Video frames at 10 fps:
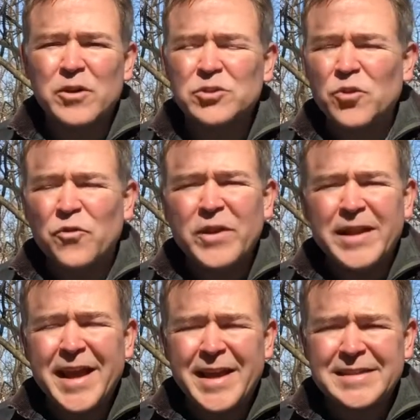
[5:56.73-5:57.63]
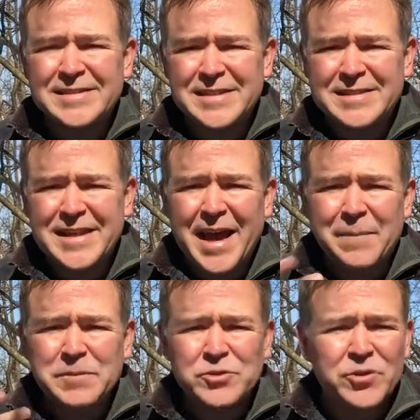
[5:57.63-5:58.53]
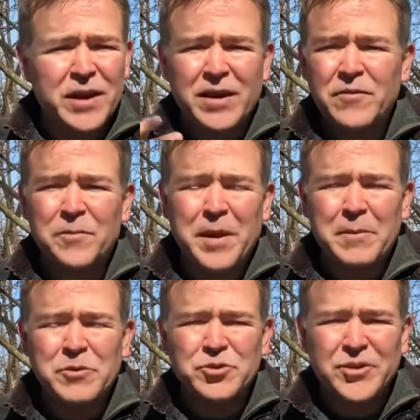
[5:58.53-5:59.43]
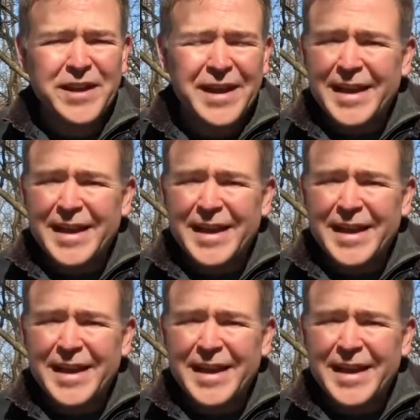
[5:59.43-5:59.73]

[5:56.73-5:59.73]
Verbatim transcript: So if we taste the sap straight out of a maple tree,